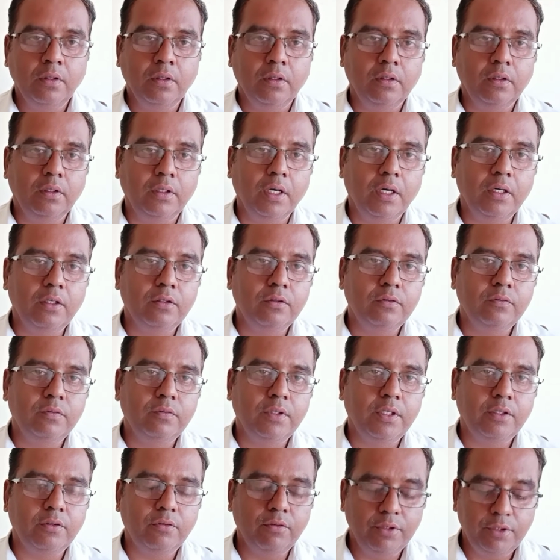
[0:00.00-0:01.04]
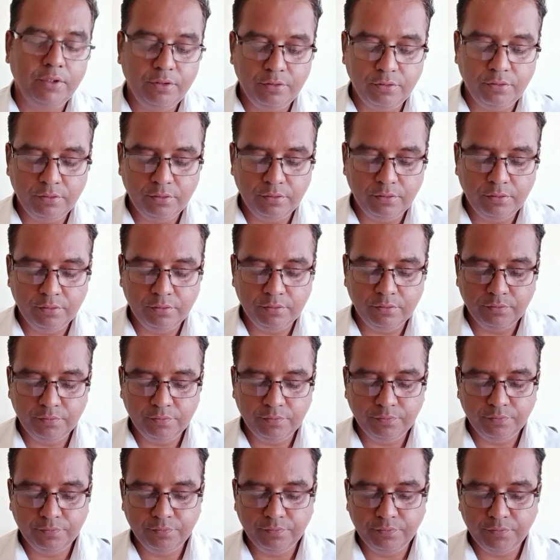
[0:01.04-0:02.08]
Now we are going to
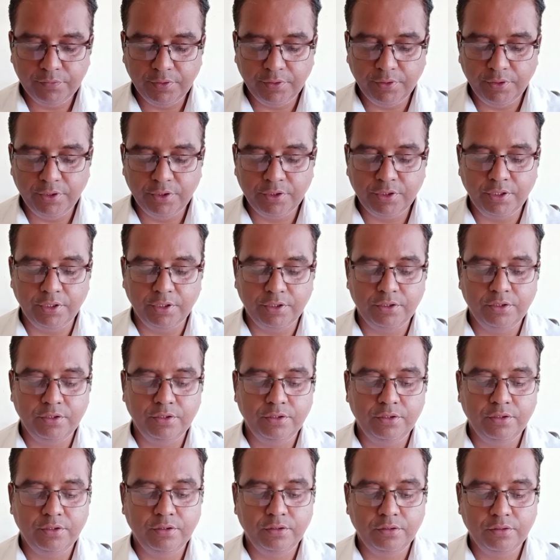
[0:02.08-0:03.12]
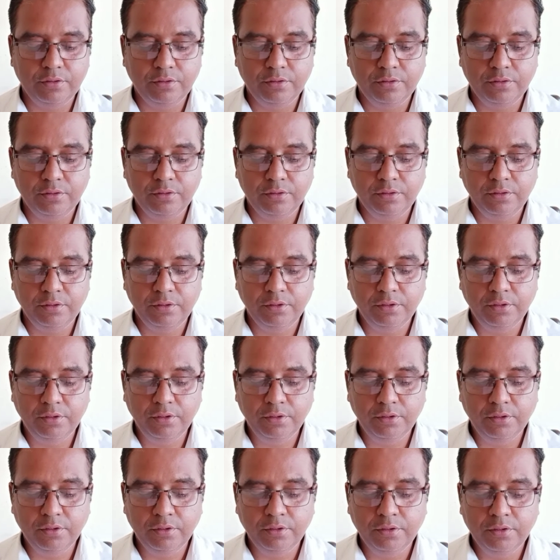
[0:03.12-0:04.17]
discuss
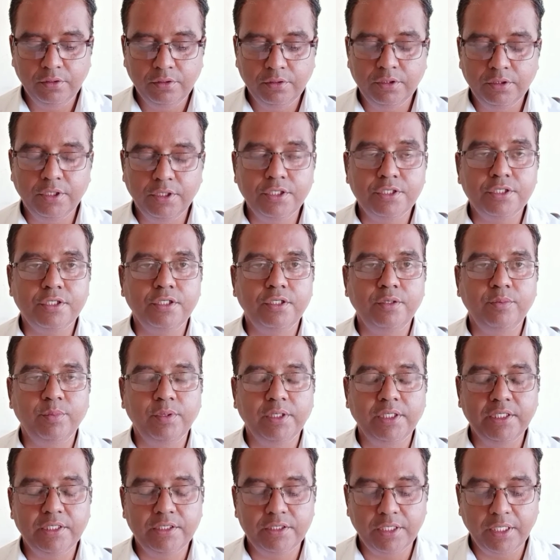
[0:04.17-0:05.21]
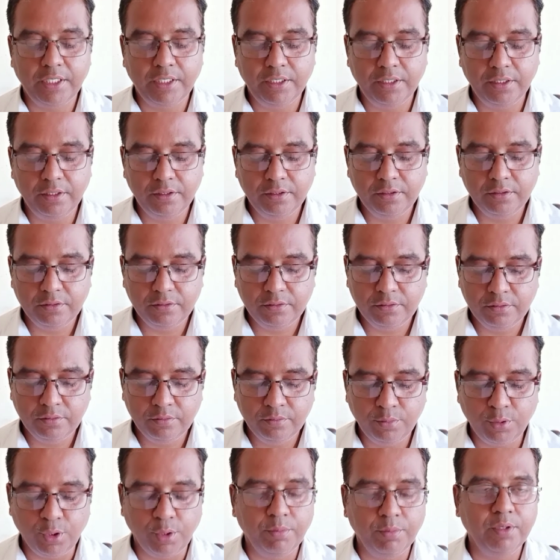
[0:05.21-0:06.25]
history plays and
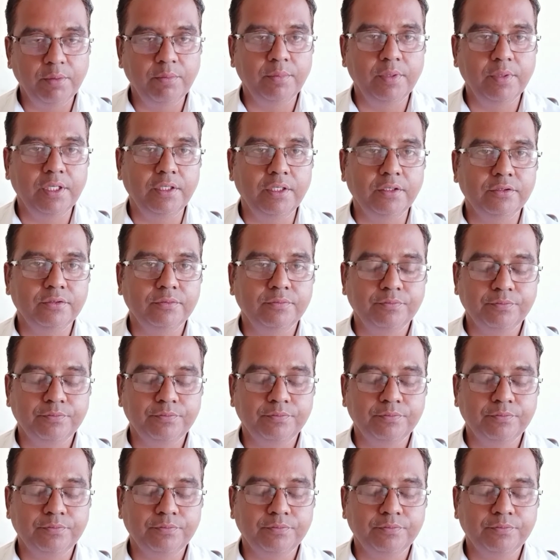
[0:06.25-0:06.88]
problem plays.